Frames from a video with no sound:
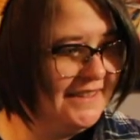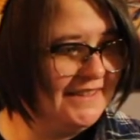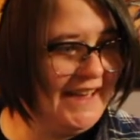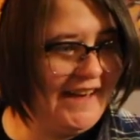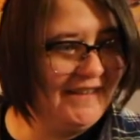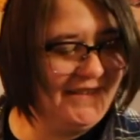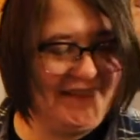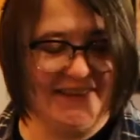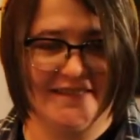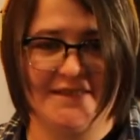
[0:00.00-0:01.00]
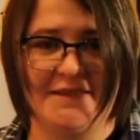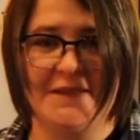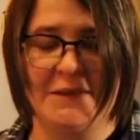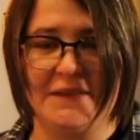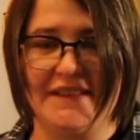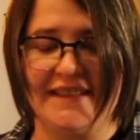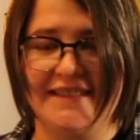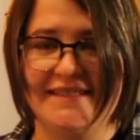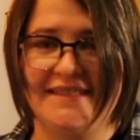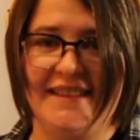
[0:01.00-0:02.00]
Donald and we're
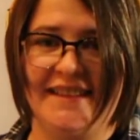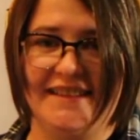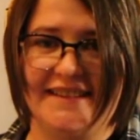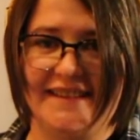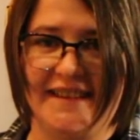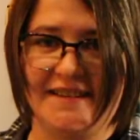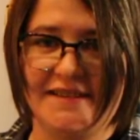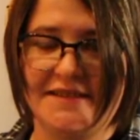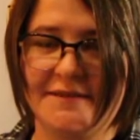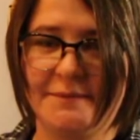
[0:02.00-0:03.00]
gonna eat it together.